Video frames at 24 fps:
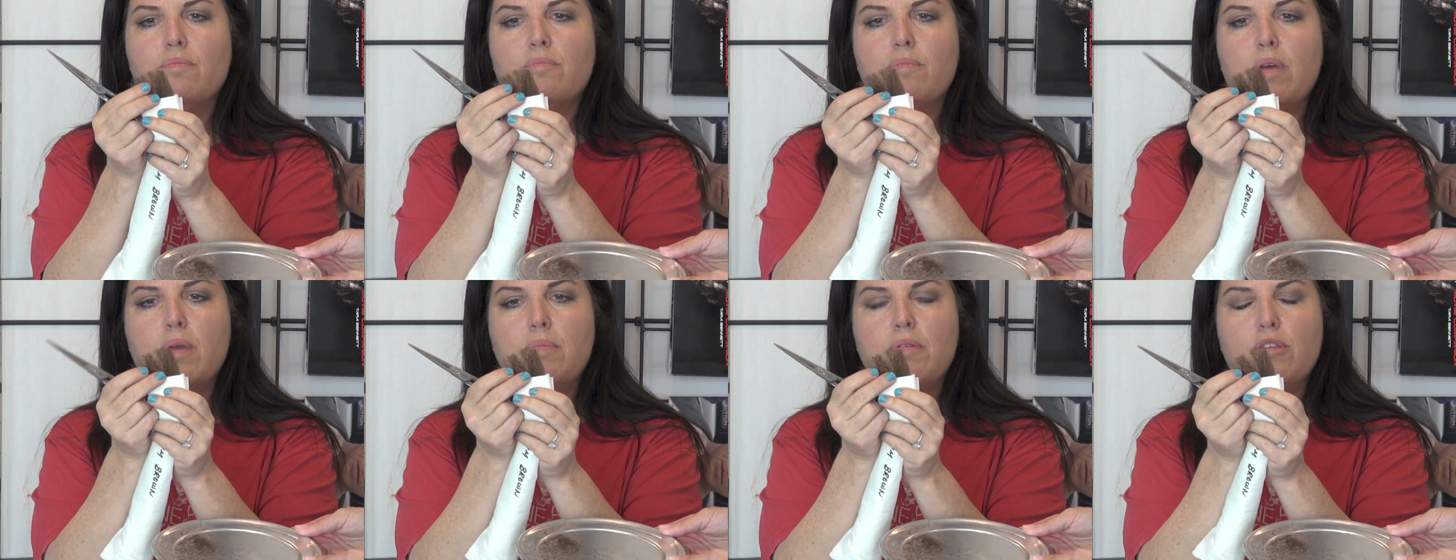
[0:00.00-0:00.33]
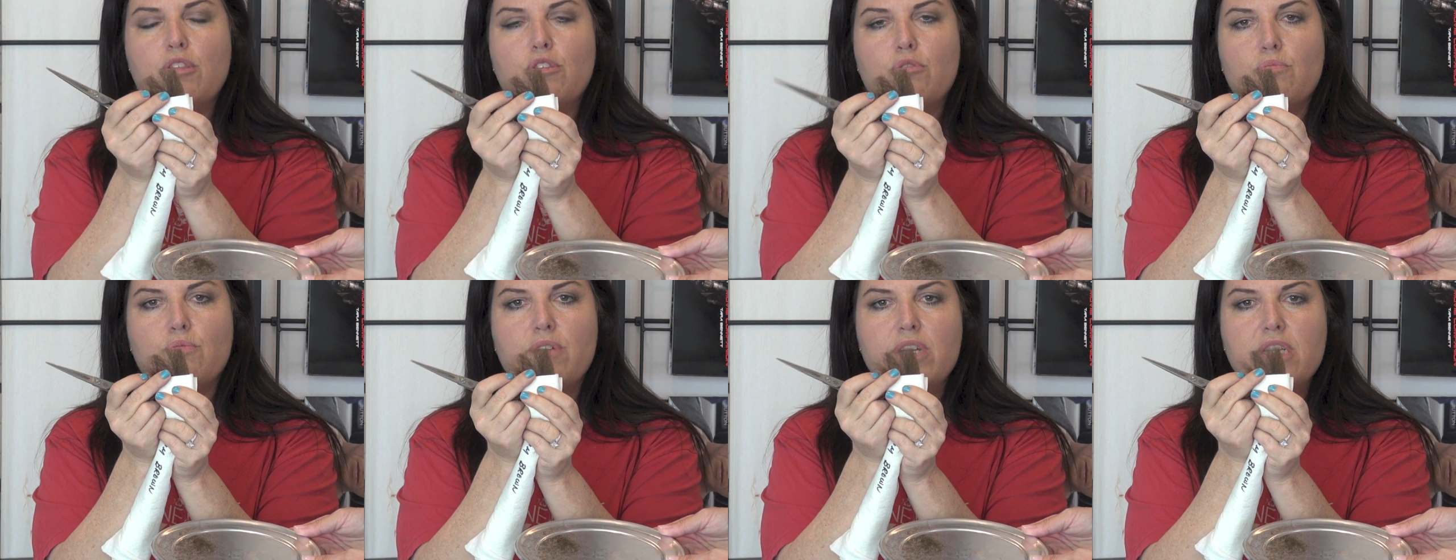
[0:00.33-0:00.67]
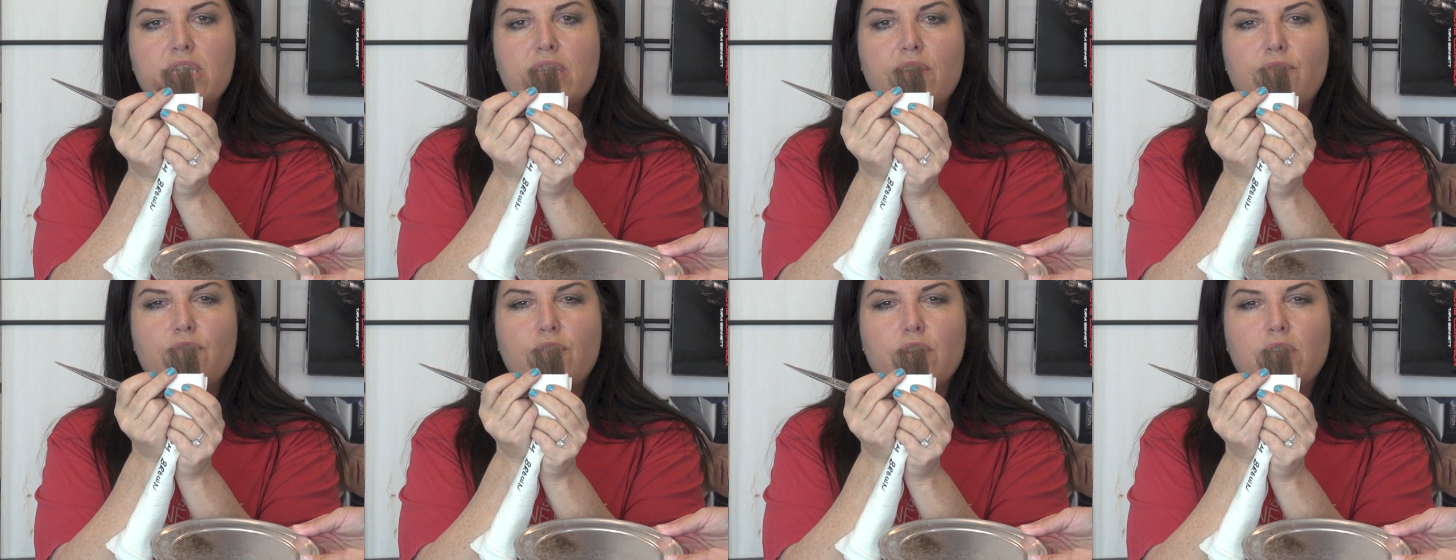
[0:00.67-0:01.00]
maybe three
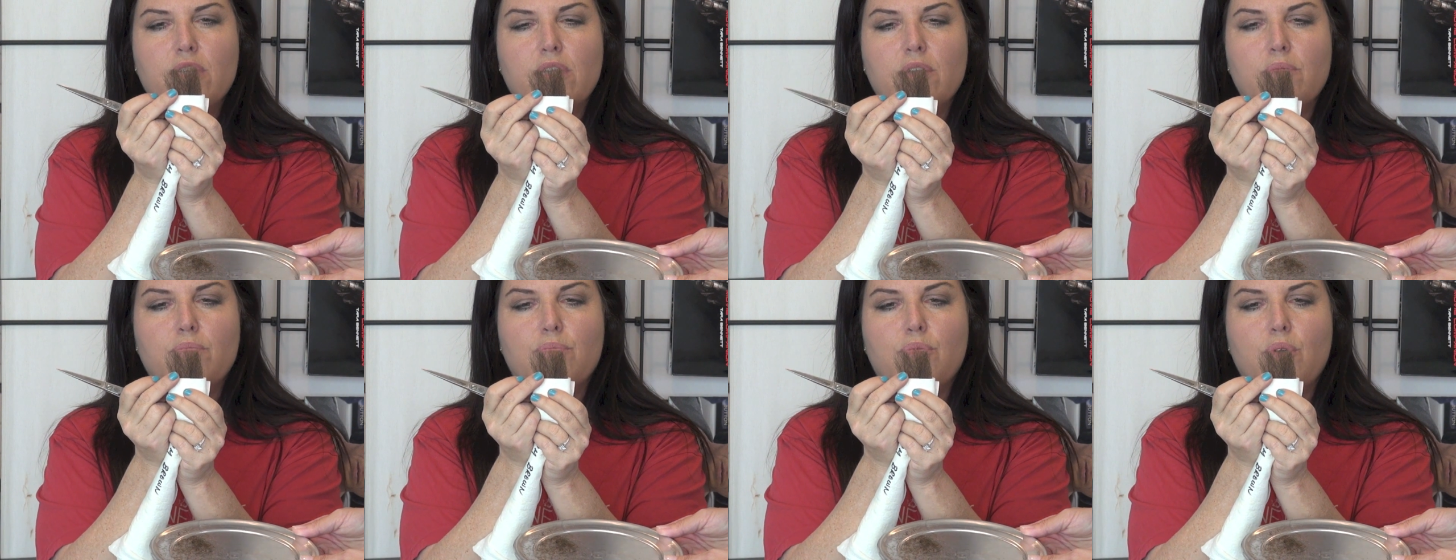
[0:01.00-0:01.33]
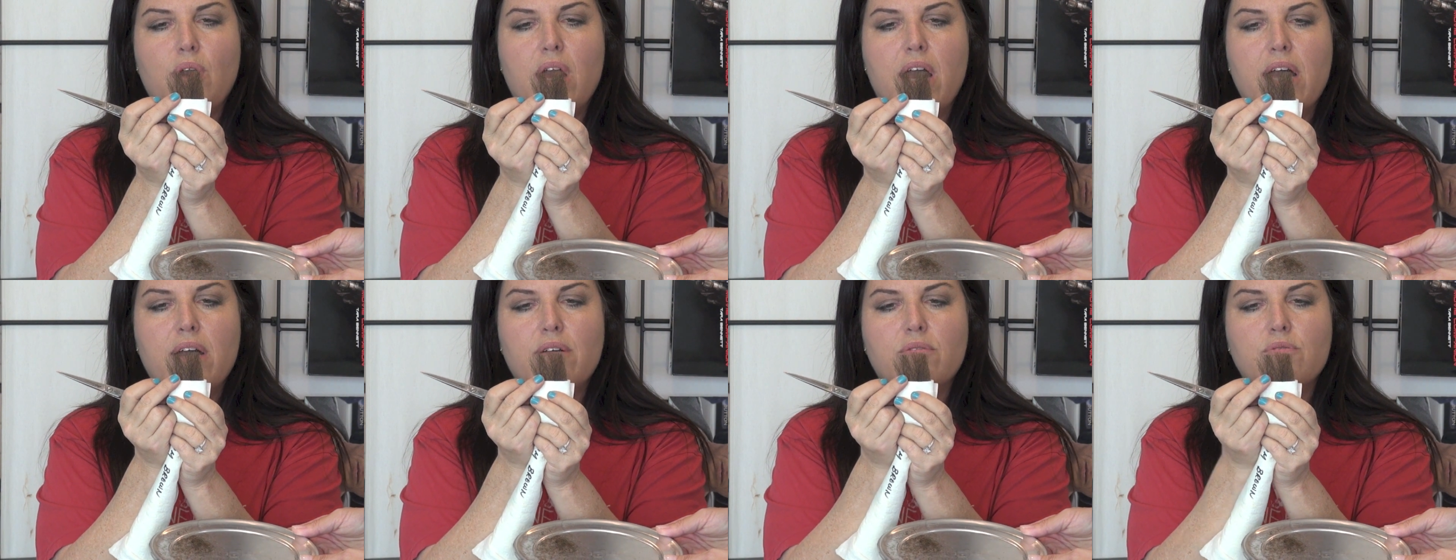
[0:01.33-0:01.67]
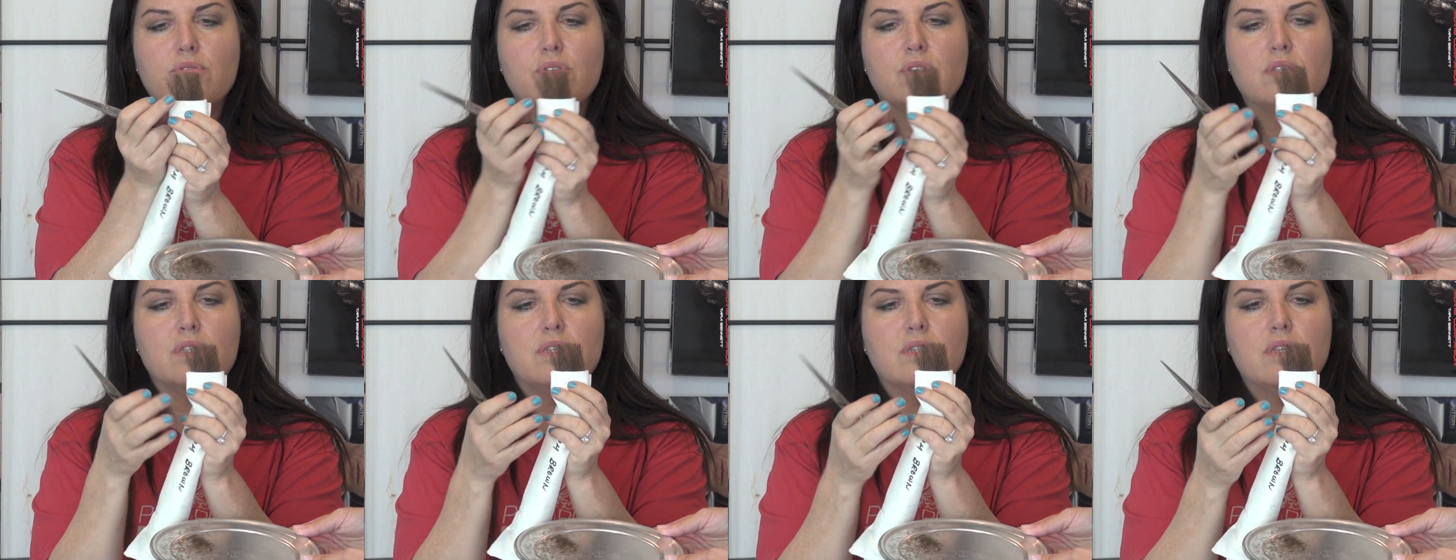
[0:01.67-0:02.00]
different
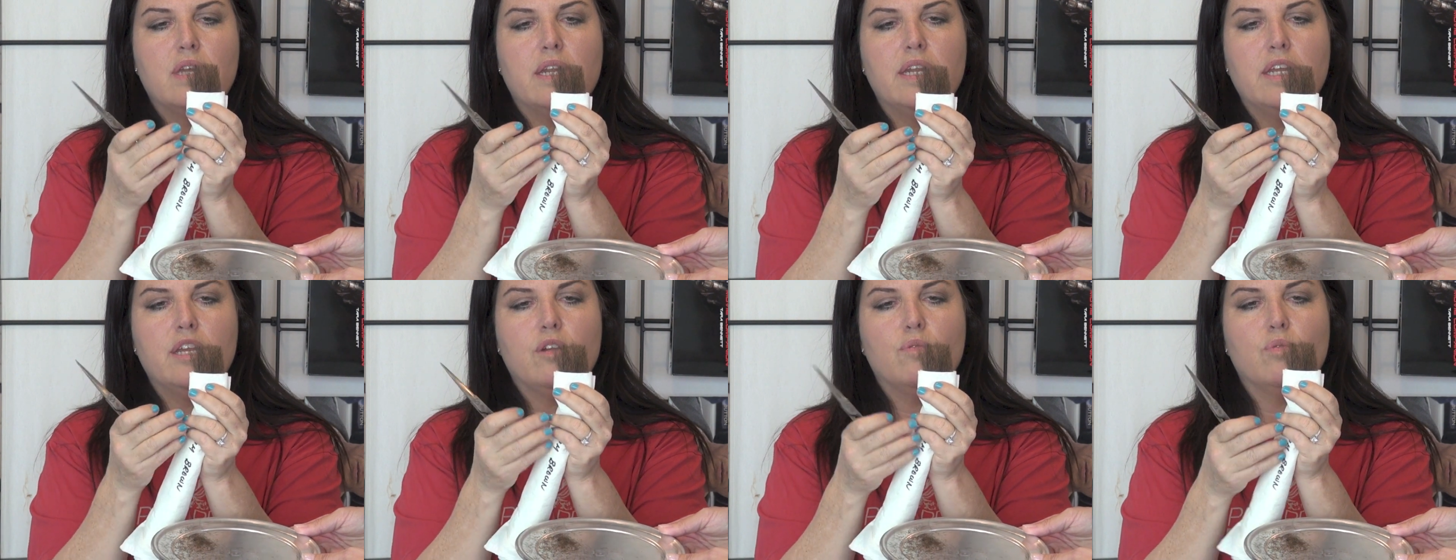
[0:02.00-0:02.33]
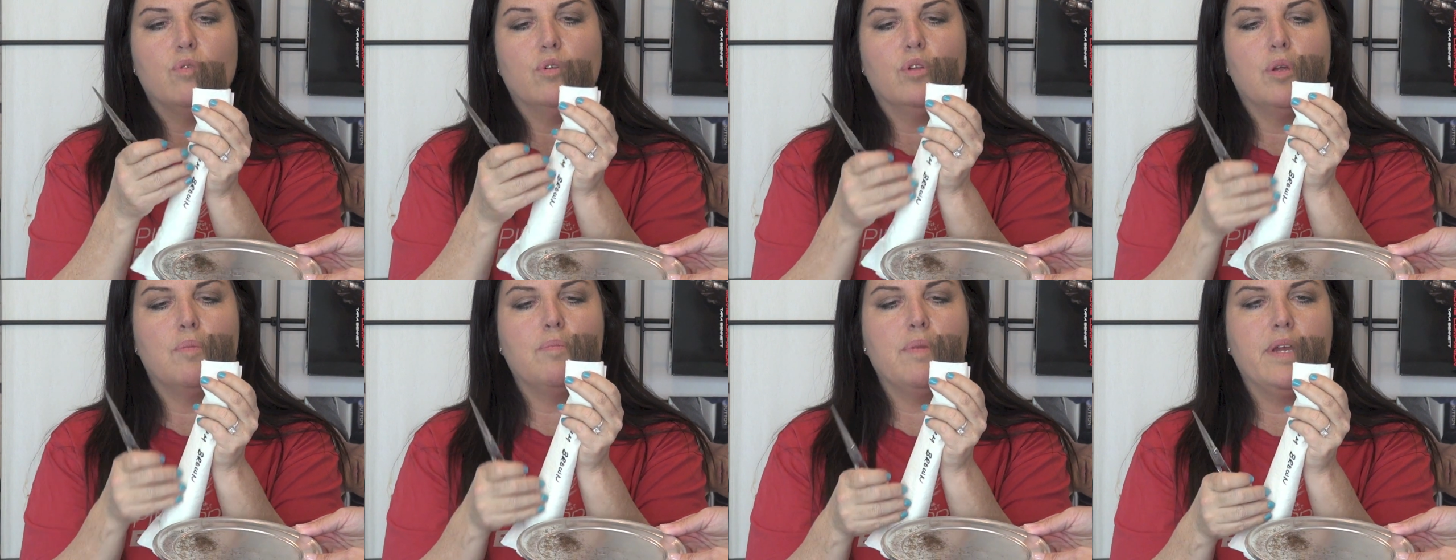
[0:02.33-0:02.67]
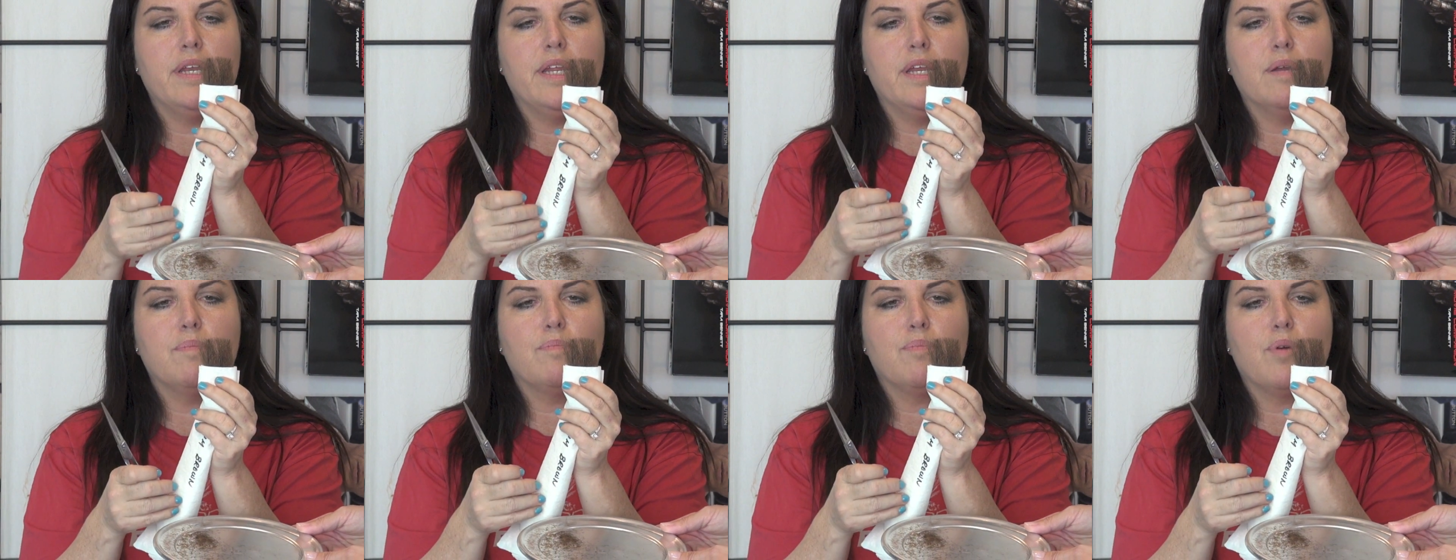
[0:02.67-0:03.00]
browns that equal a
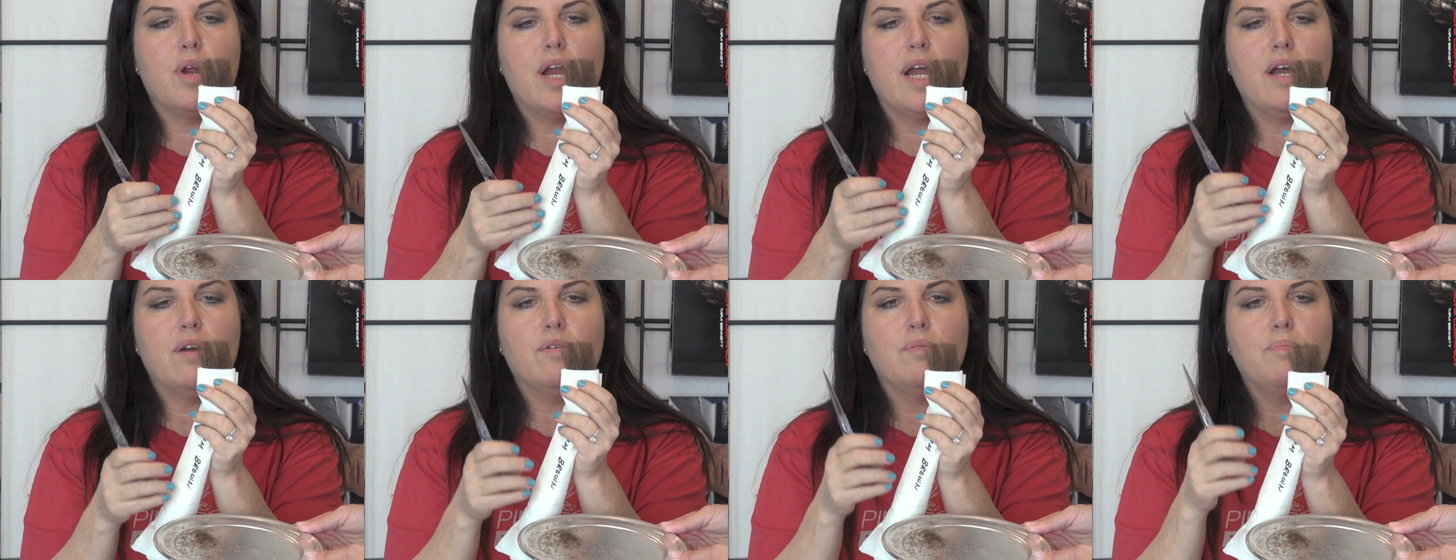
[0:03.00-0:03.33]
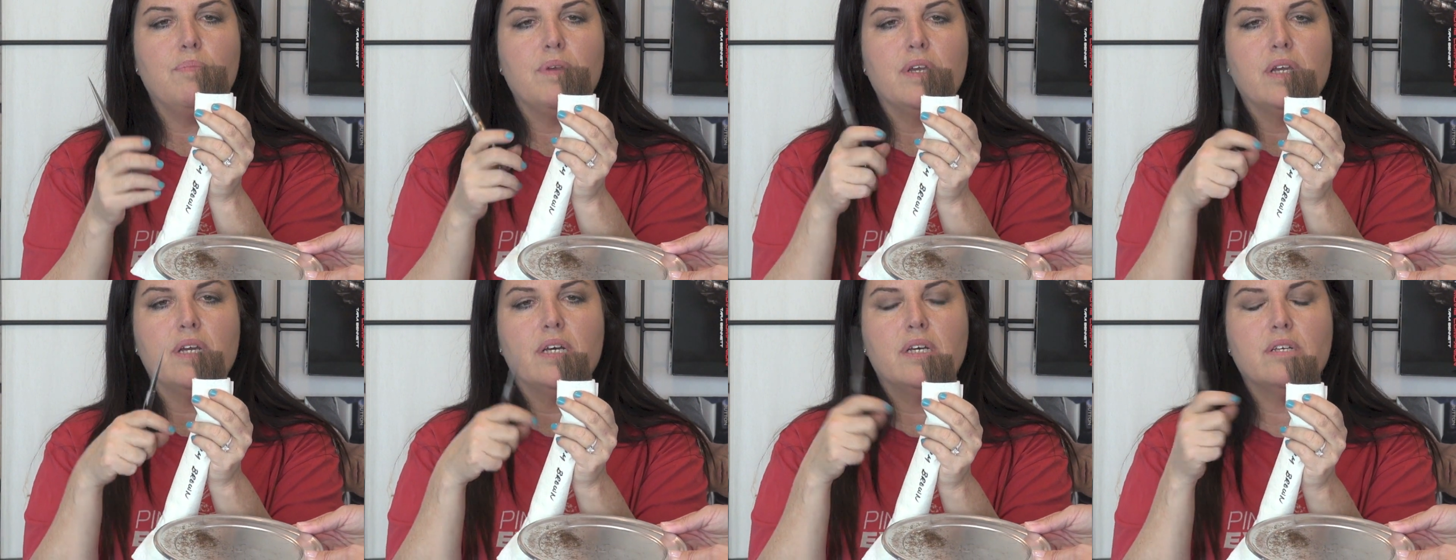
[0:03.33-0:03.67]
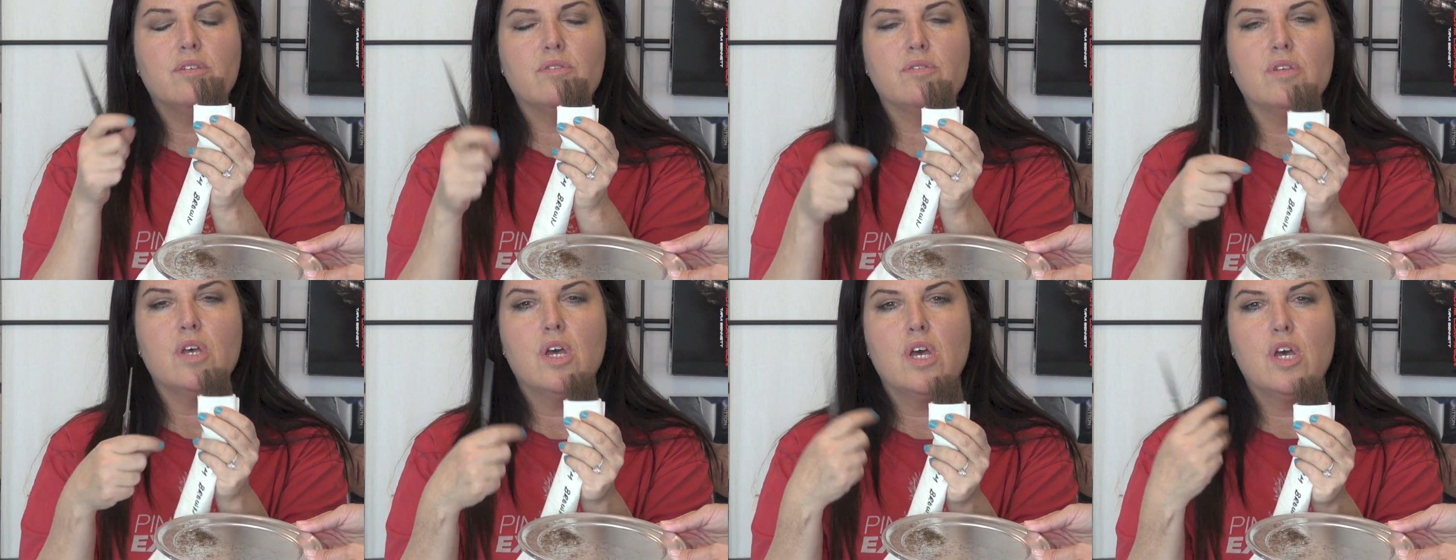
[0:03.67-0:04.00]
medium brown,
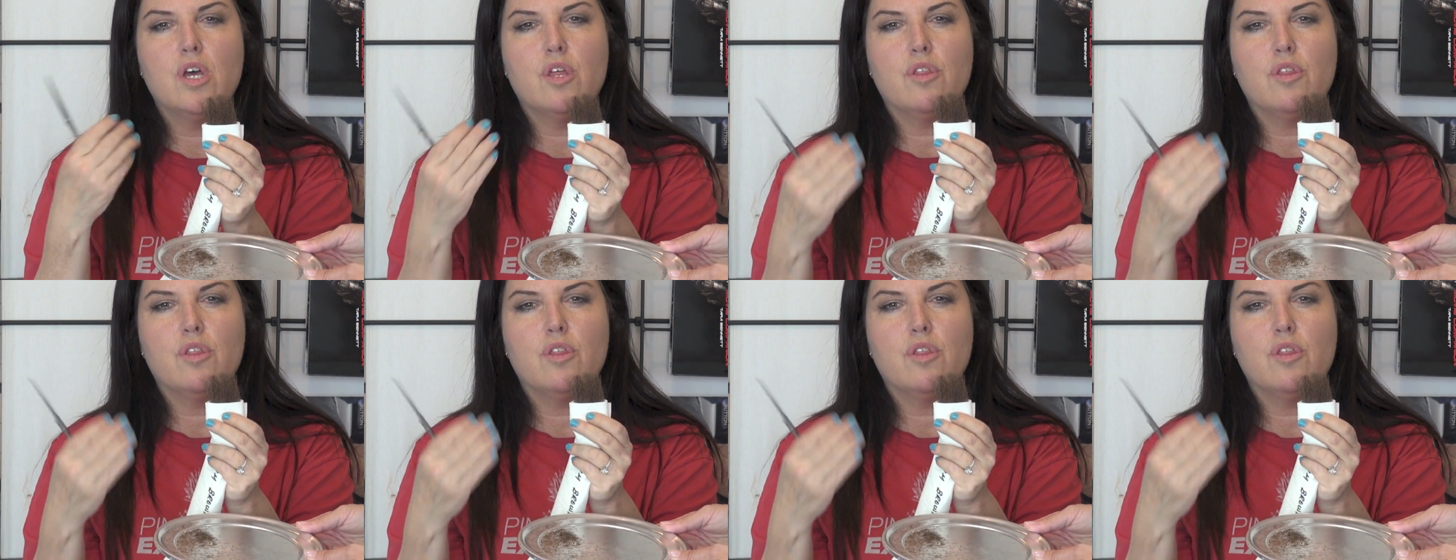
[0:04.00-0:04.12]
because